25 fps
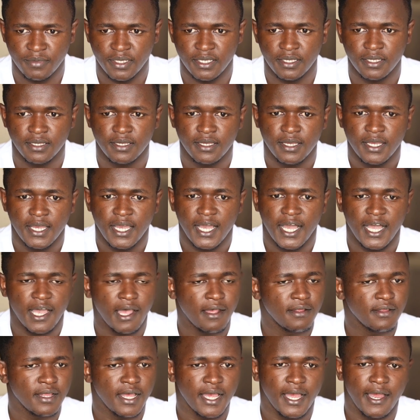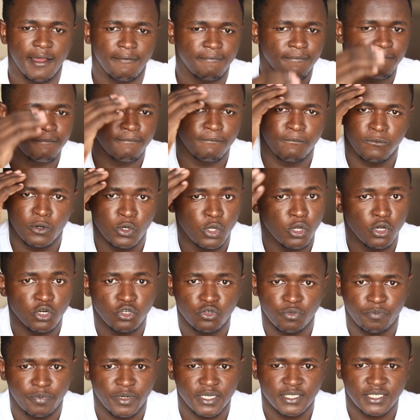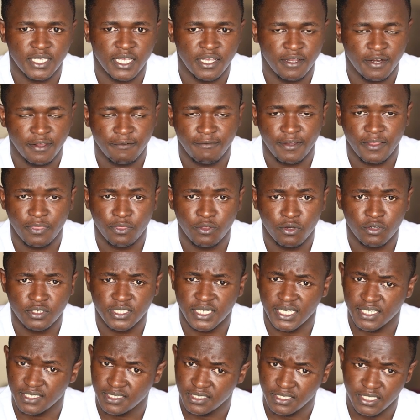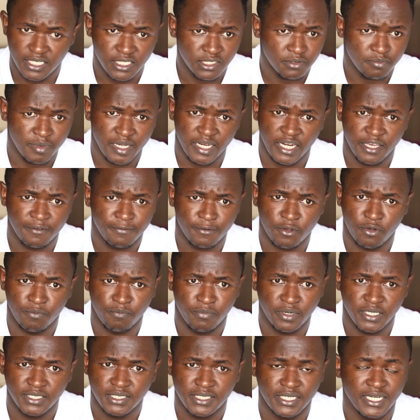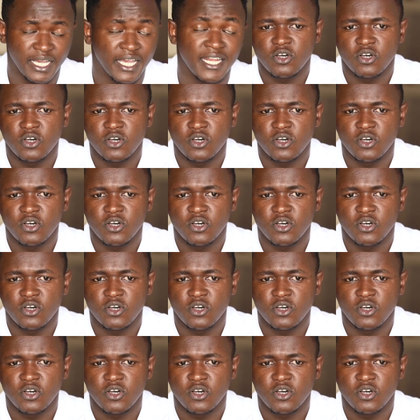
me, I've gone to places I never thought, has changed my life completely.